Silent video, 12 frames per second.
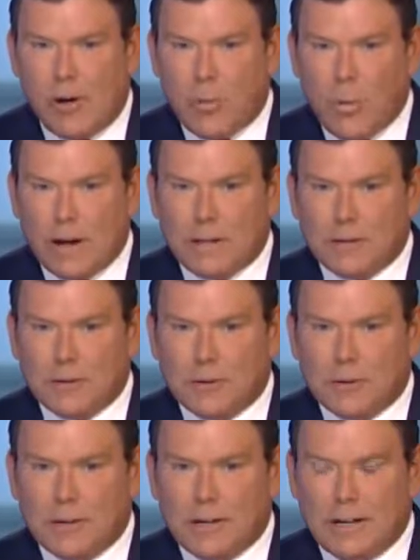went
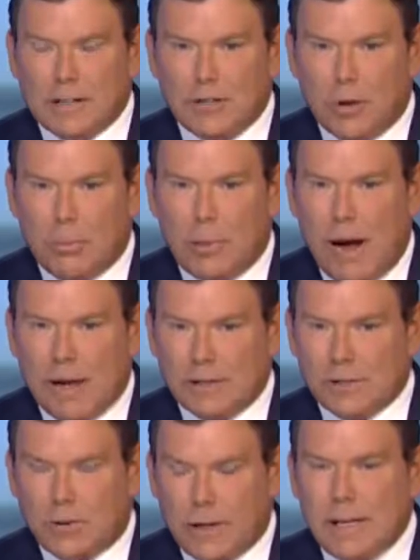to Joe
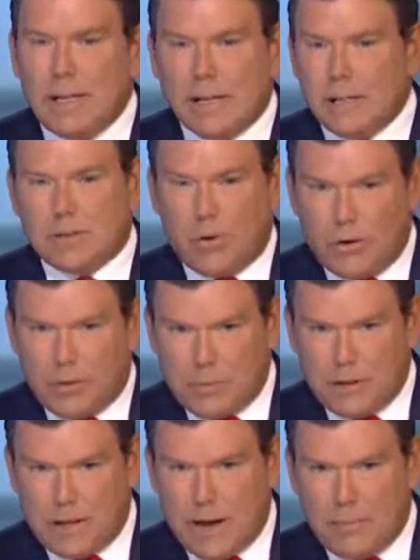Biden. So he is going to
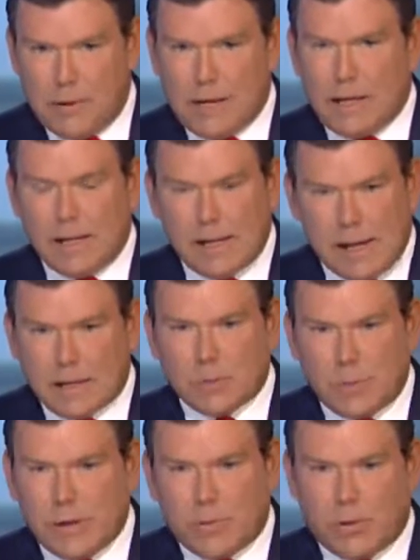be the nominee, and
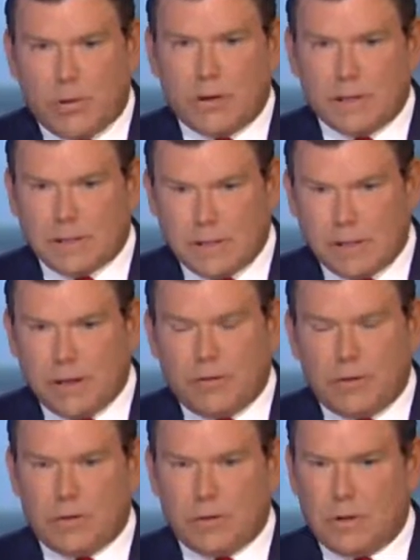next week we're going to see the
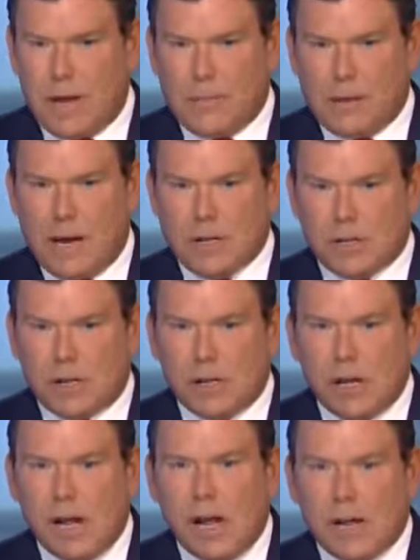official
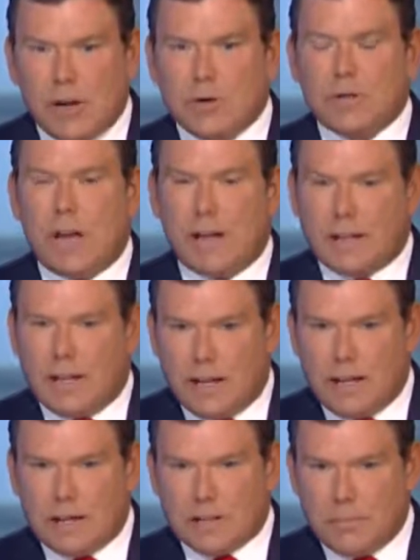nomination. You're saying that
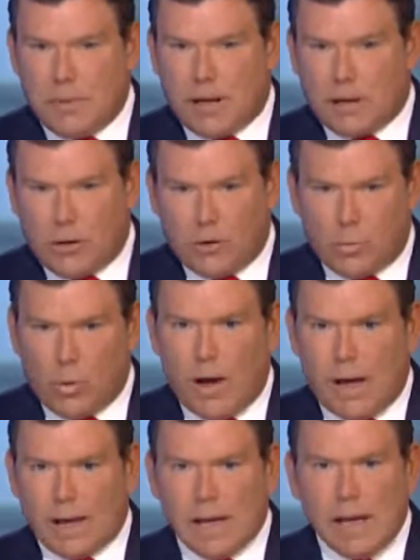he doesn't make it all the
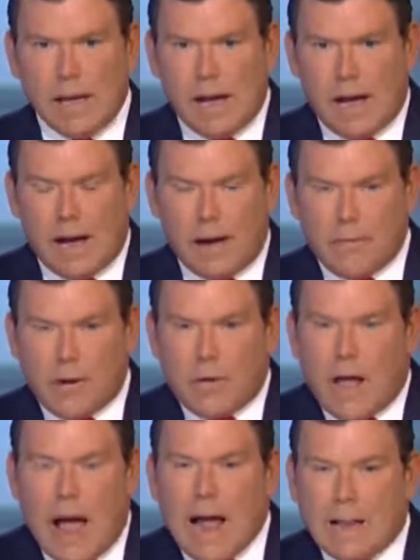way.
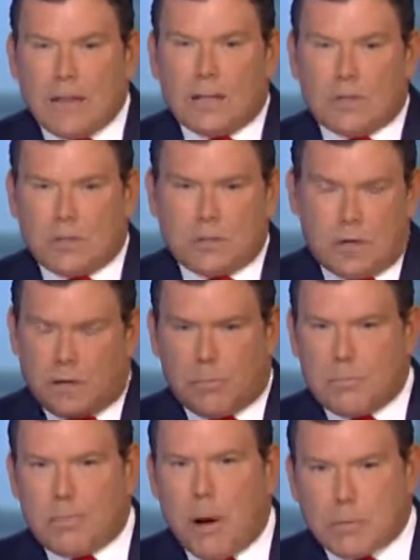
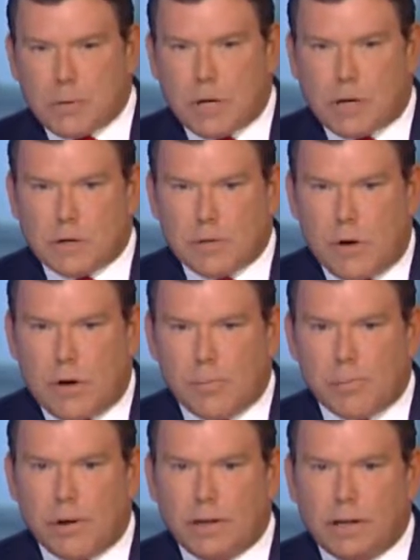The bumper stickers are already
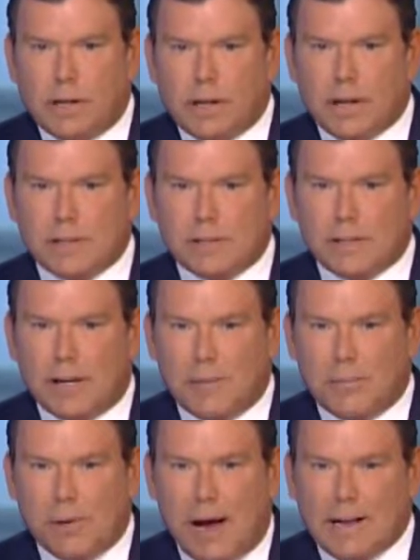printed. It's
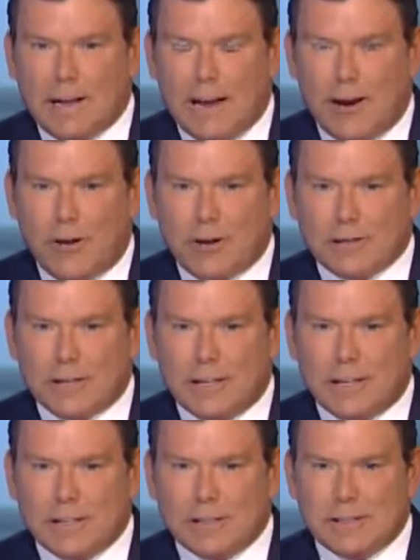Biden-Harris,
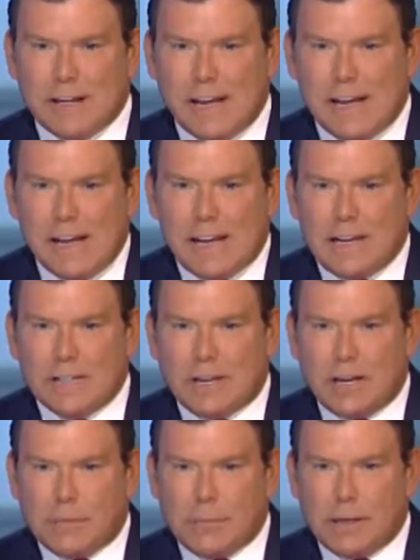and he's
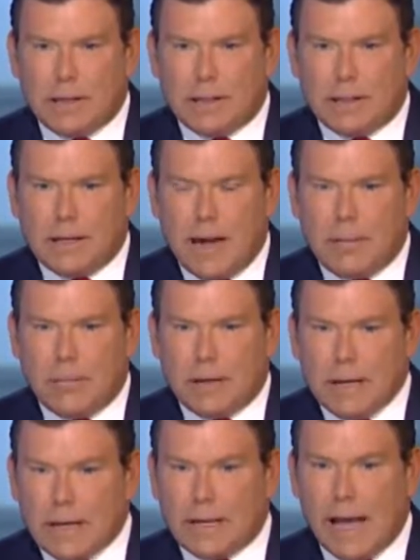going to be the
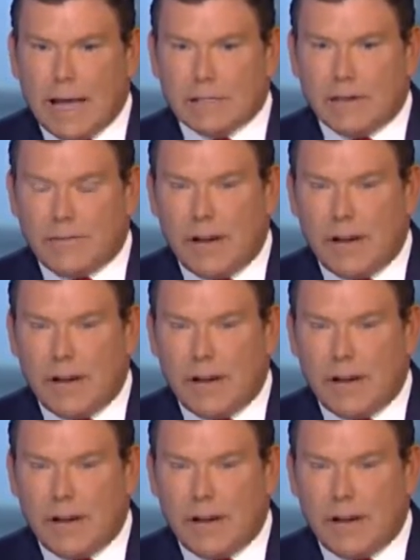nominee as of